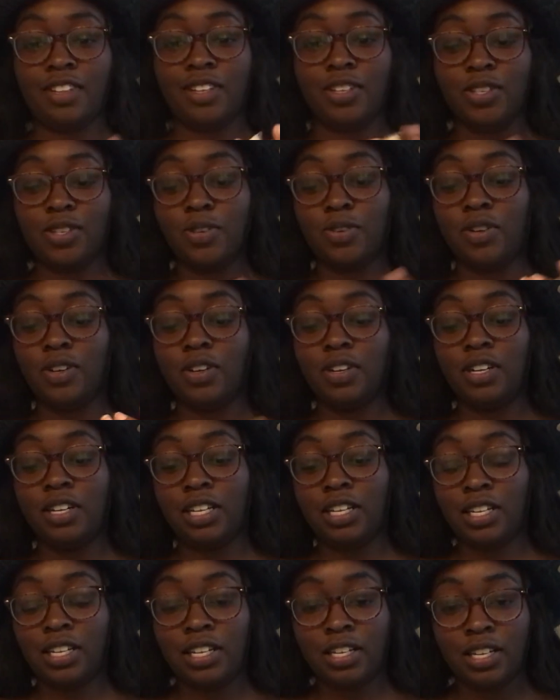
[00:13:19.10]
So we're going
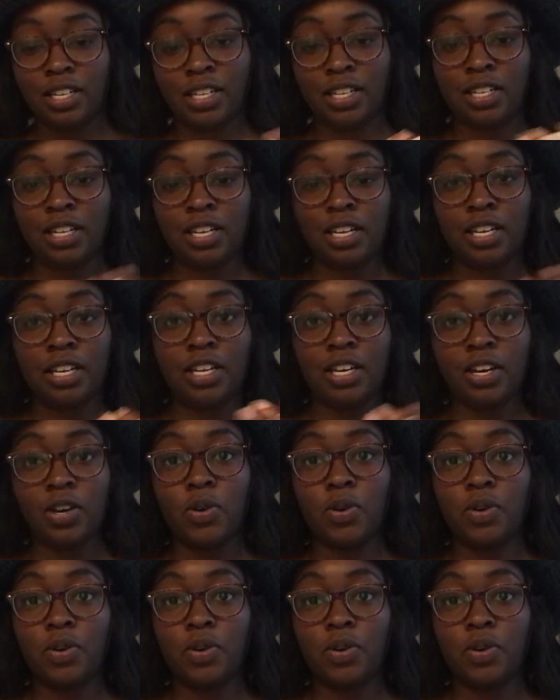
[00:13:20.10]
to go